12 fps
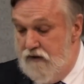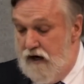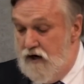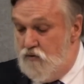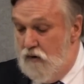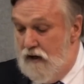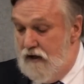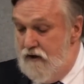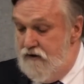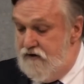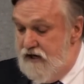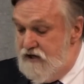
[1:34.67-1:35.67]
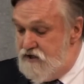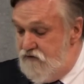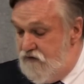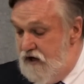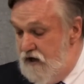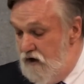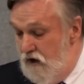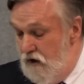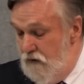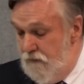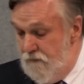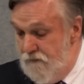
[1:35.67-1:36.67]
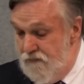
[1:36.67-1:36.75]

that I dwell in the tents of Kedar.